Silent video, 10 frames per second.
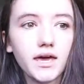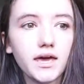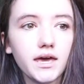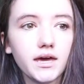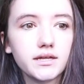
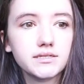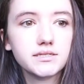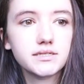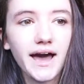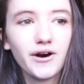
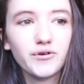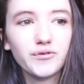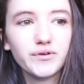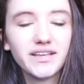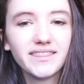And
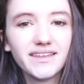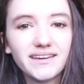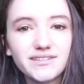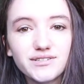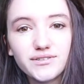how
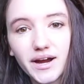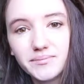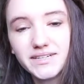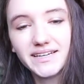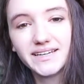they
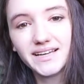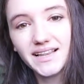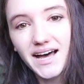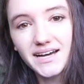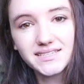described it in
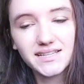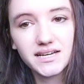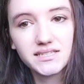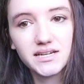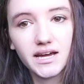class
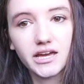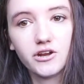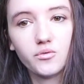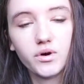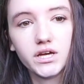last
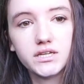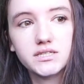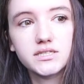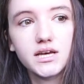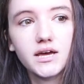night
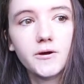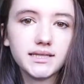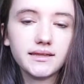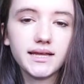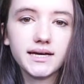was
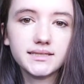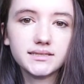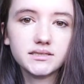that